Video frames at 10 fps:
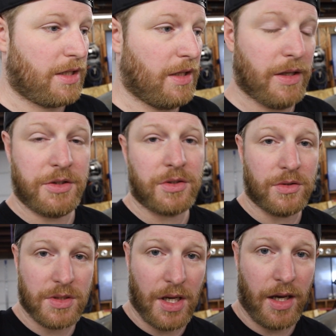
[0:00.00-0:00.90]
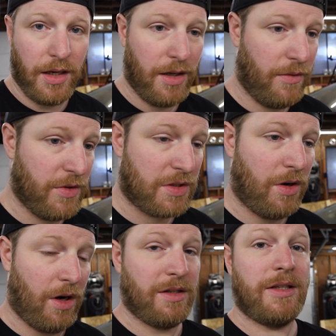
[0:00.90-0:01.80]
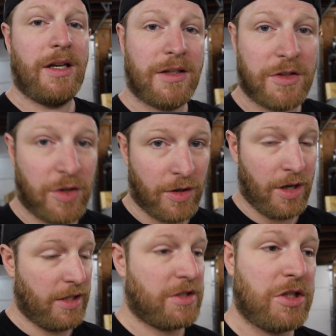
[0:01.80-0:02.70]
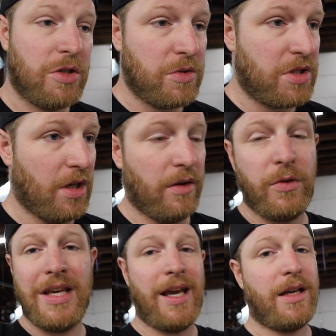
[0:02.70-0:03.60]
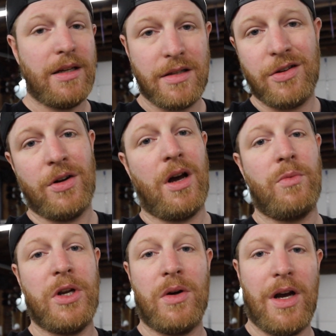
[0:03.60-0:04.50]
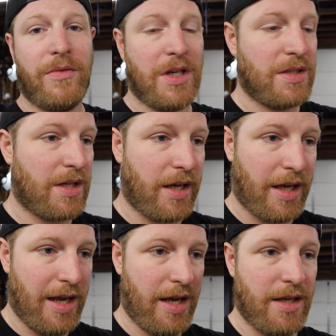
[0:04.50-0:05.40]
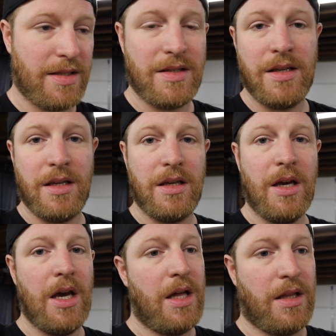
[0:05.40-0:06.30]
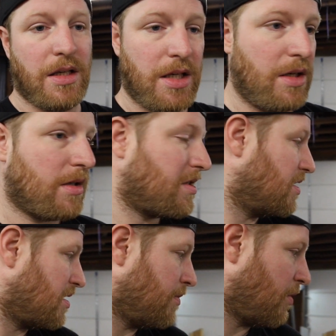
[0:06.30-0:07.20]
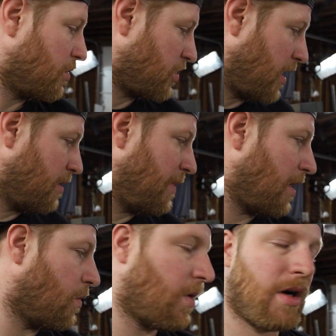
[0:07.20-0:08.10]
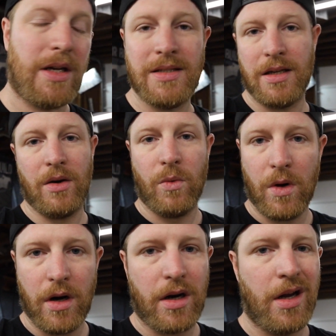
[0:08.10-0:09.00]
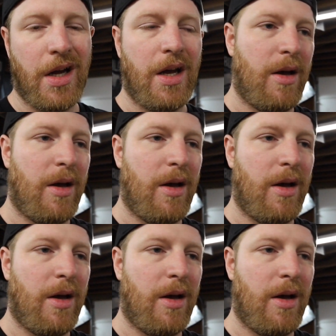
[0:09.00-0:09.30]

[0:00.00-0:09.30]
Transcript: the electrical side of this car to get it to turn on. It's a huge deal. If we can't get it to turn on, we don't have things like AC, the heater system that we're trying to make work isn't gonna work